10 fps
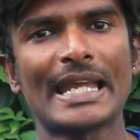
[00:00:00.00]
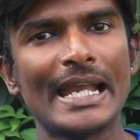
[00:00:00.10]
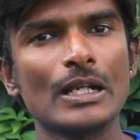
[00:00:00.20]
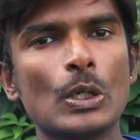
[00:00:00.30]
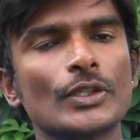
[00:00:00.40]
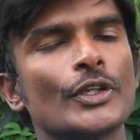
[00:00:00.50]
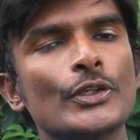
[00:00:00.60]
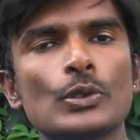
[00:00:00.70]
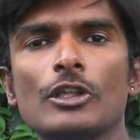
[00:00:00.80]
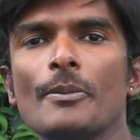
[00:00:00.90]
Thank God the
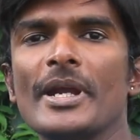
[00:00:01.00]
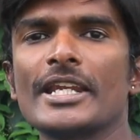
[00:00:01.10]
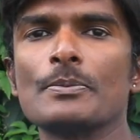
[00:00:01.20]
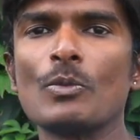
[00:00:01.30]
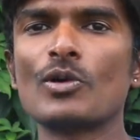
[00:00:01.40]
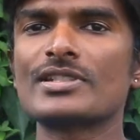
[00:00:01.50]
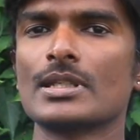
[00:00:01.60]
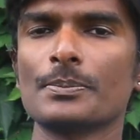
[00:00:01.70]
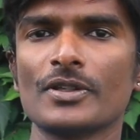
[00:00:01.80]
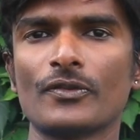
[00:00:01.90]
new law made it more
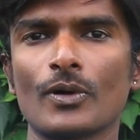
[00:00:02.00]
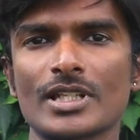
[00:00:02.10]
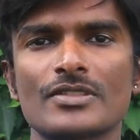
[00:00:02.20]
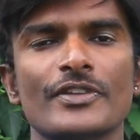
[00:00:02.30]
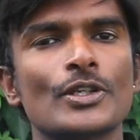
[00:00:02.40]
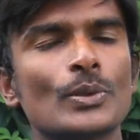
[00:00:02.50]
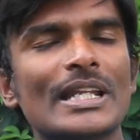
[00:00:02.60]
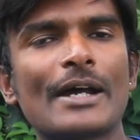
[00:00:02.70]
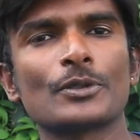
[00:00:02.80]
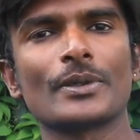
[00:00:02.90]
simple for us. We don't
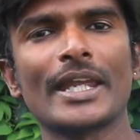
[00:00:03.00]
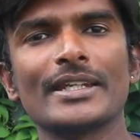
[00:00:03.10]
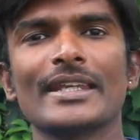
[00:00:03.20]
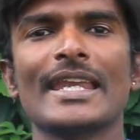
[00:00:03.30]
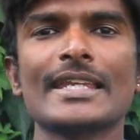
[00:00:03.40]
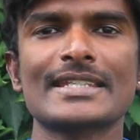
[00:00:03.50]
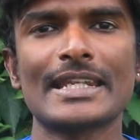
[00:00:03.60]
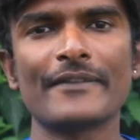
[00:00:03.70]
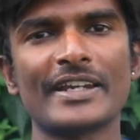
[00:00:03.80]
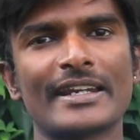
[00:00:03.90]
have to enter each and
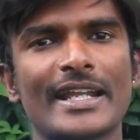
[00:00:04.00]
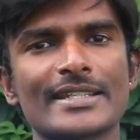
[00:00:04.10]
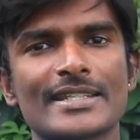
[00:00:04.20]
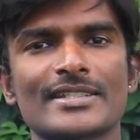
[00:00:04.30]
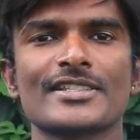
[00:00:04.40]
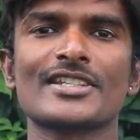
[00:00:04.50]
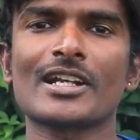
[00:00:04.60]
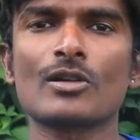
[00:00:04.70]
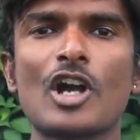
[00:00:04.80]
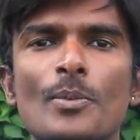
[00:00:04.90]
every transaction and
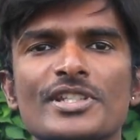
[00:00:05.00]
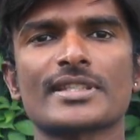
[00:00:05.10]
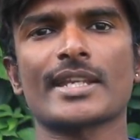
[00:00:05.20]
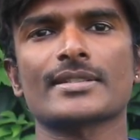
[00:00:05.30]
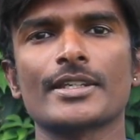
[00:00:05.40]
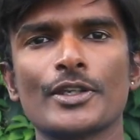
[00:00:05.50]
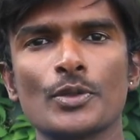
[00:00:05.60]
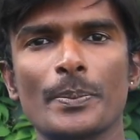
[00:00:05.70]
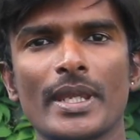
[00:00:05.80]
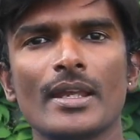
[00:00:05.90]
check out how much tax I need to
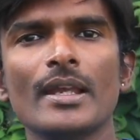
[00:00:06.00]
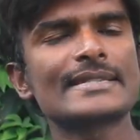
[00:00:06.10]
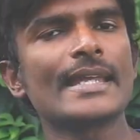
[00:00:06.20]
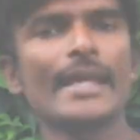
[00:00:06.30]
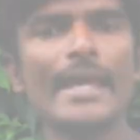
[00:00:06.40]
pay. Is there